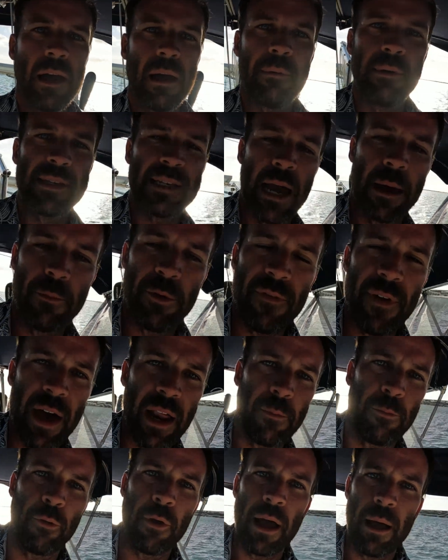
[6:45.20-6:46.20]
Every time we've had
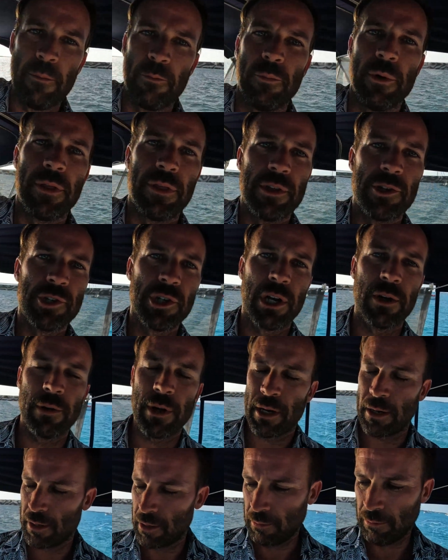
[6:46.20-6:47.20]
a problem with the
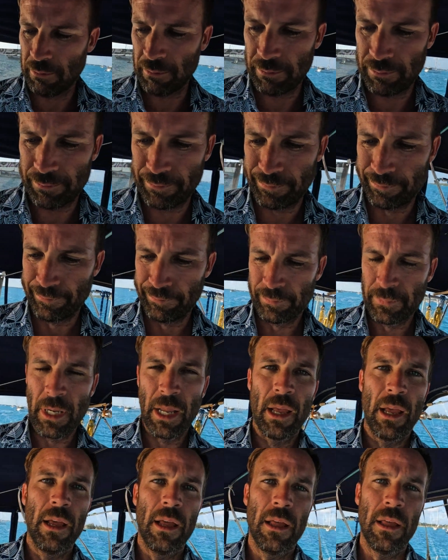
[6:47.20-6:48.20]
generator,
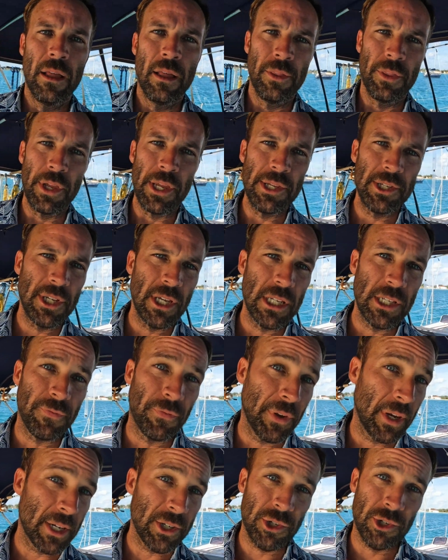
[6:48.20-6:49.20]
the easiest
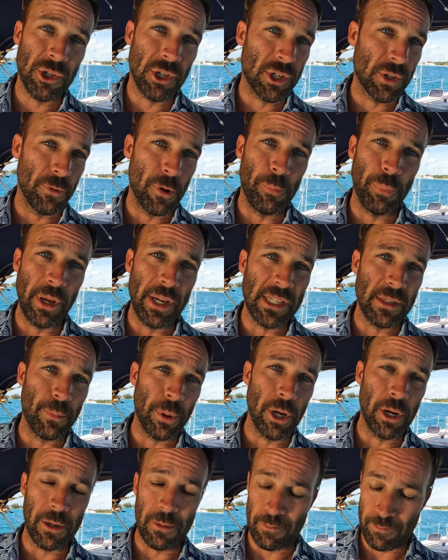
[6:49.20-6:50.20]
fix is just to replace a
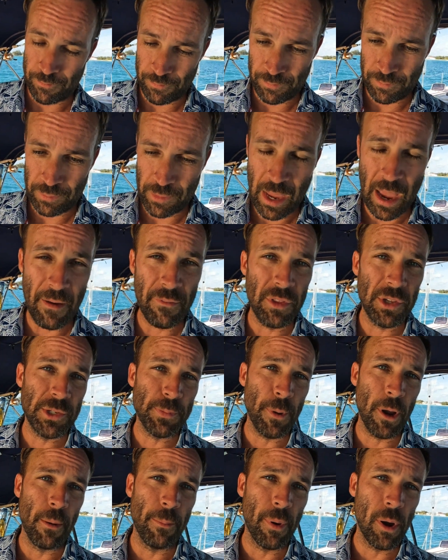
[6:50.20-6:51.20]
part. Have the
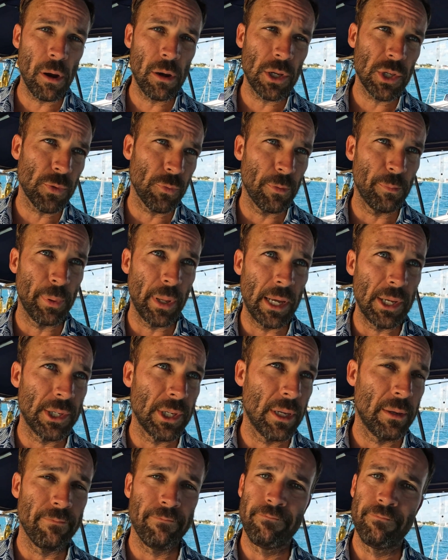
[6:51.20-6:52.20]
spare parts, replace
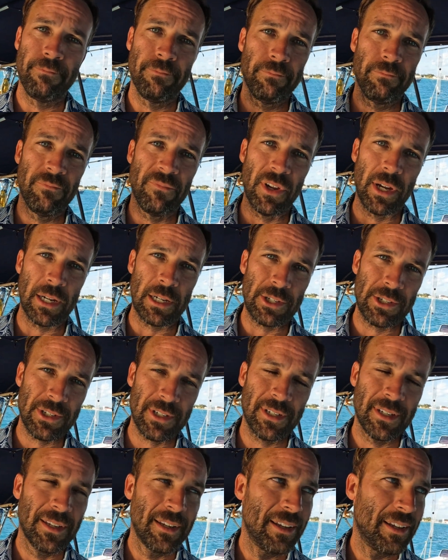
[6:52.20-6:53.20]
it, fixed.
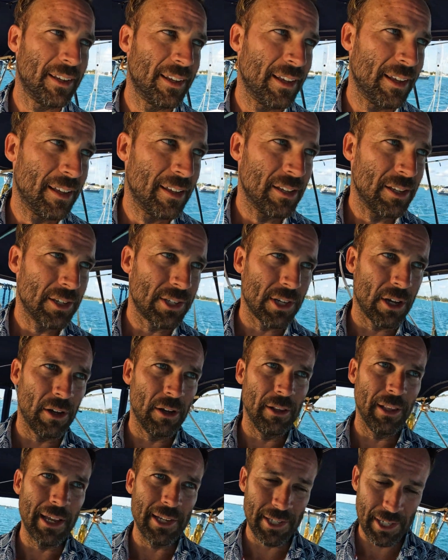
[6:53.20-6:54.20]

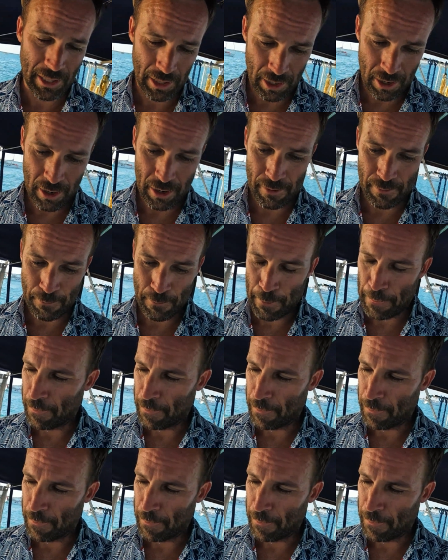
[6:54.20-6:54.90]
So lesson learned.